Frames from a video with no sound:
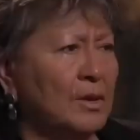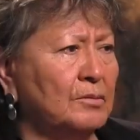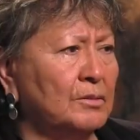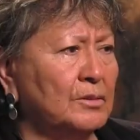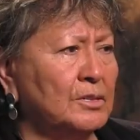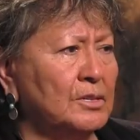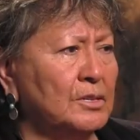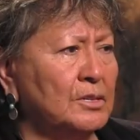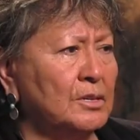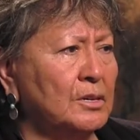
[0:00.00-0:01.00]
It was in
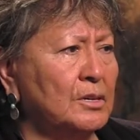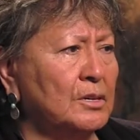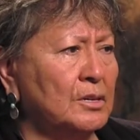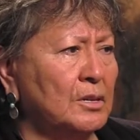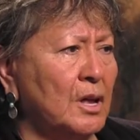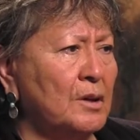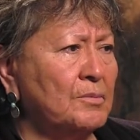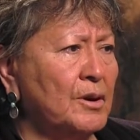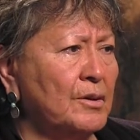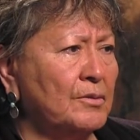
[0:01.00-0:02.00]
the
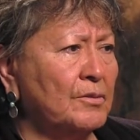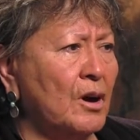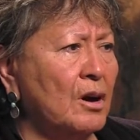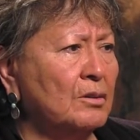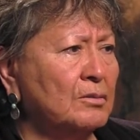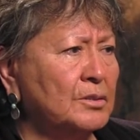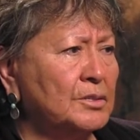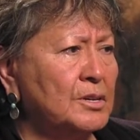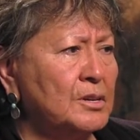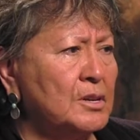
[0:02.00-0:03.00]
Library of
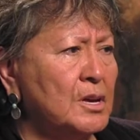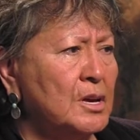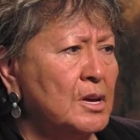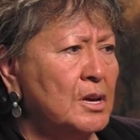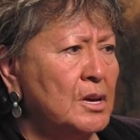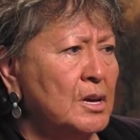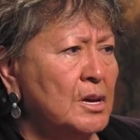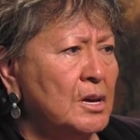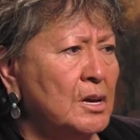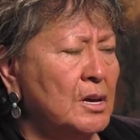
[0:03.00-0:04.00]
Congress that
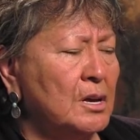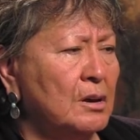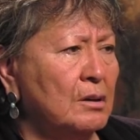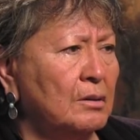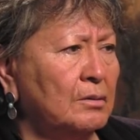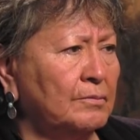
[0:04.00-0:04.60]
uh,